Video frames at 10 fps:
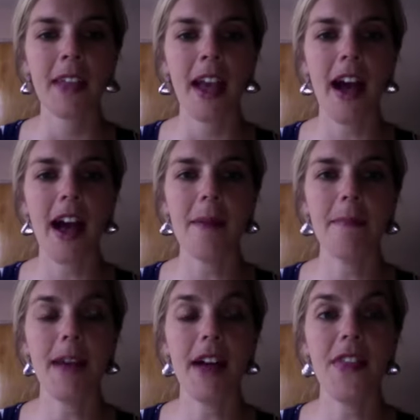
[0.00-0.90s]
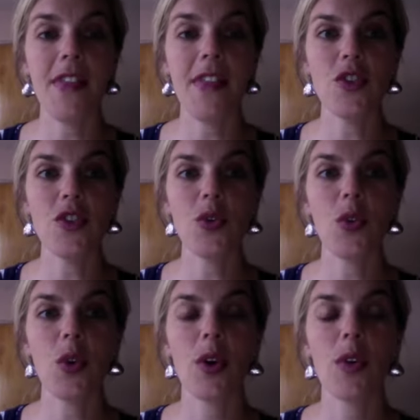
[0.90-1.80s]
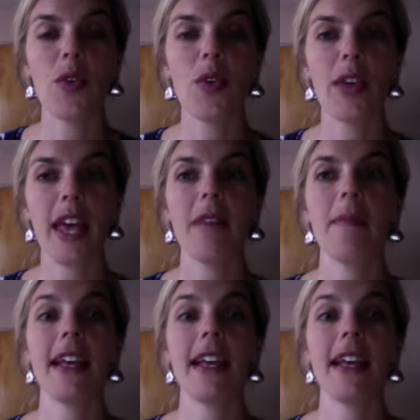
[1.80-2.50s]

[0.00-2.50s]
Um, and then you can